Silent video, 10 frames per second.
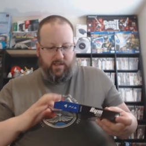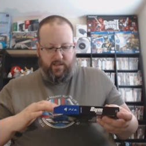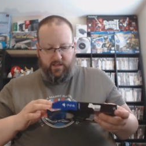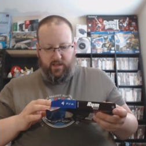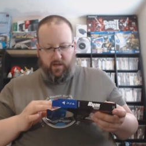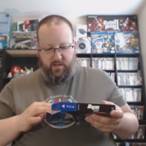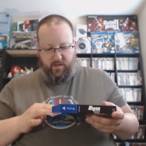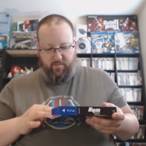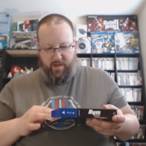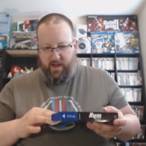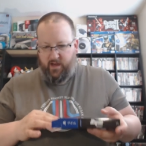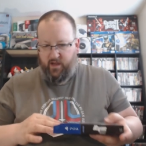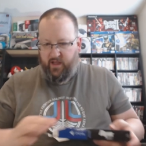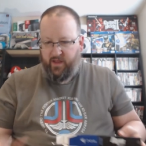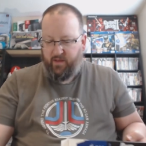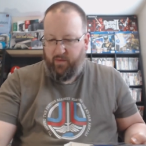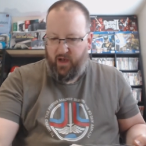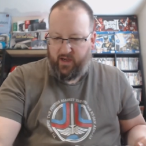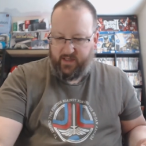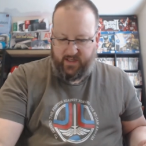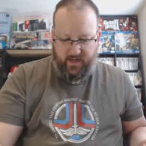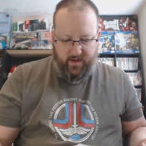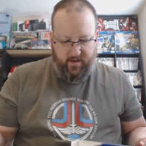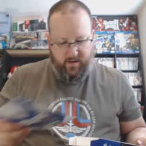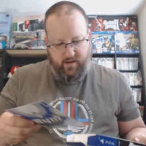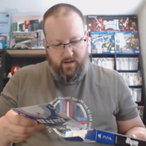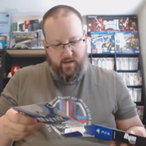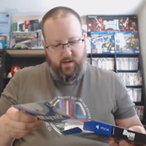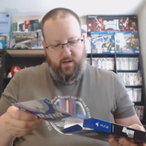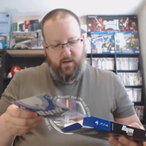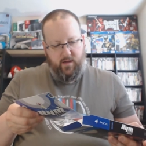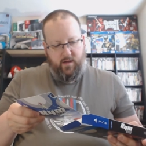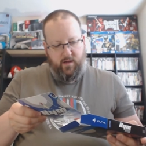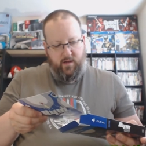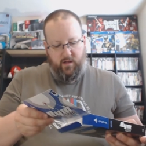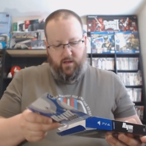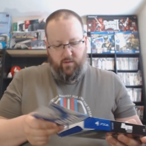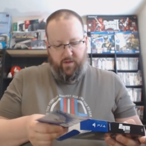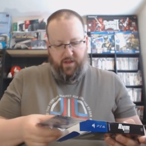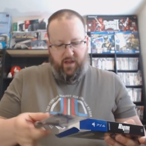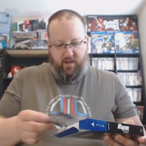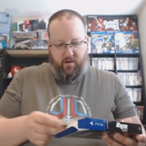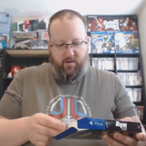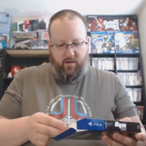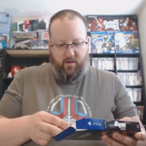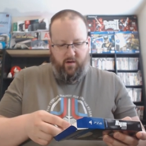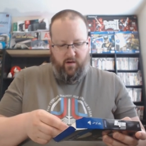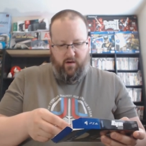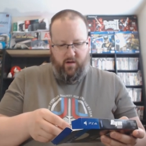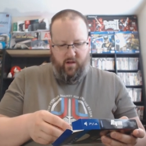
tucked back in the box here, along with the art card.